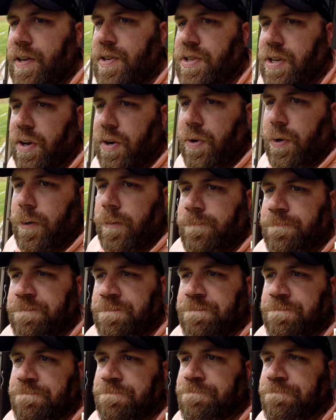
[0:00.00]
So
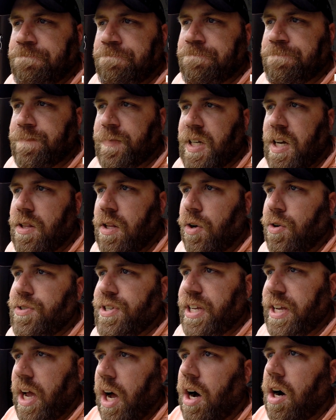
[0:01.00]

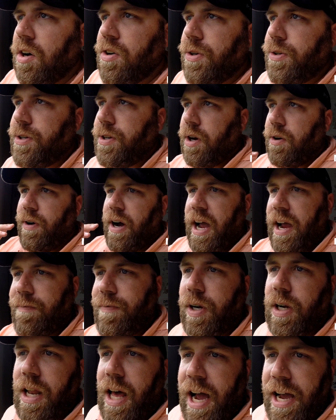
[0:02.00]
those of y'all who don't
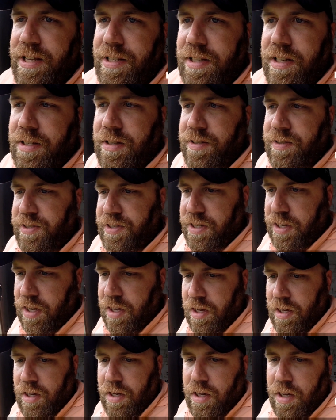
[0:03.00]
have your license,
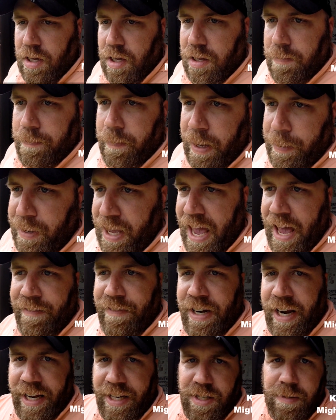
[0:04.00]
maybe
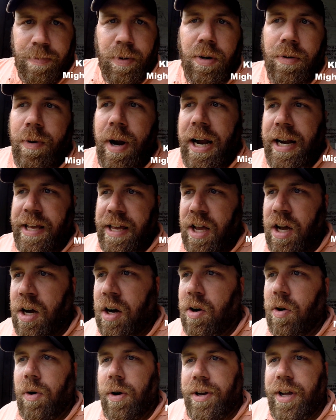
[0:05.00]
have an export
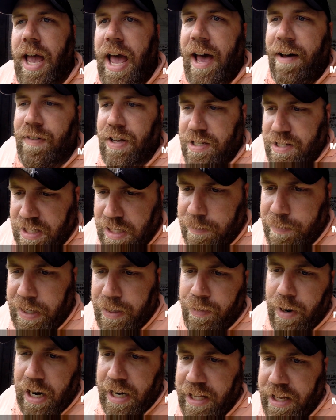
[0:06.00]
radio or you have a
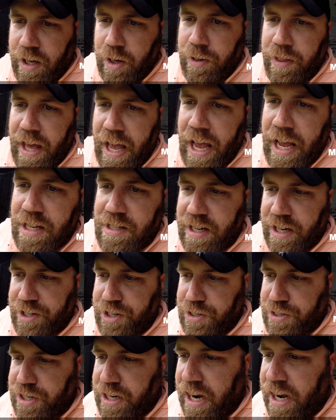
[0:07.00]
CB radio that has
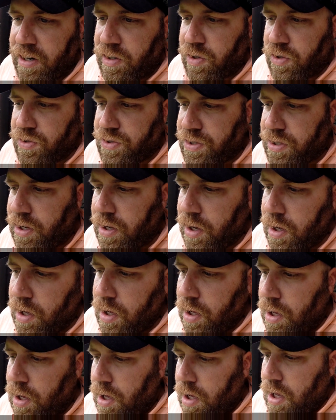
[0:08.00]
extra channels,
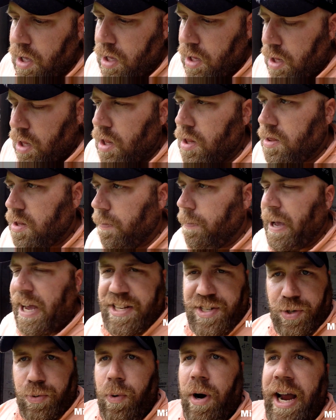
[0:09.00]
the
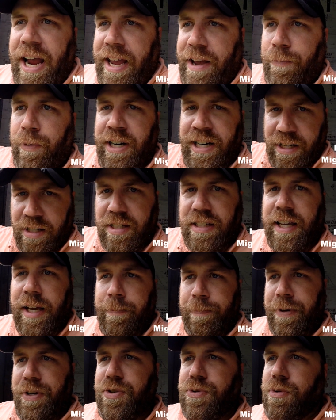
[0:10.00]
best way when the
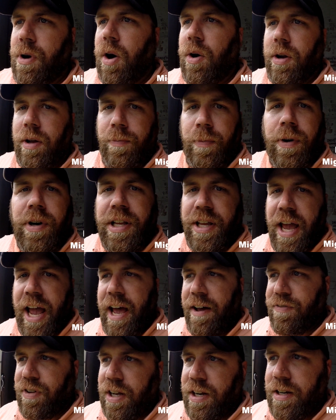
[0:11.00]
skip is rolling, when you
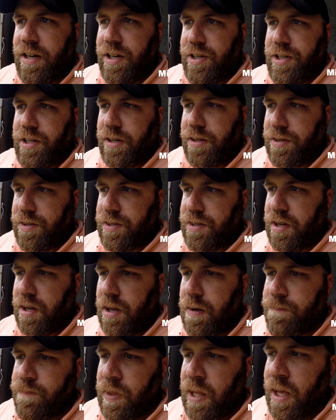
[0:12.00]
have conditions,
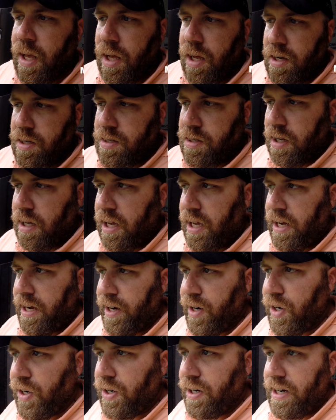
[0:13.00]
to
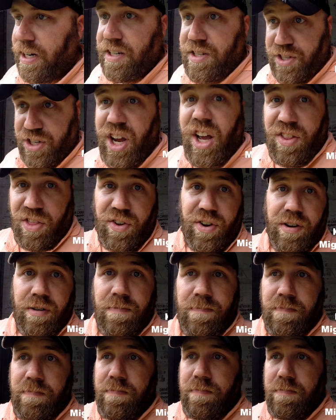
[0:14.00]
hear each other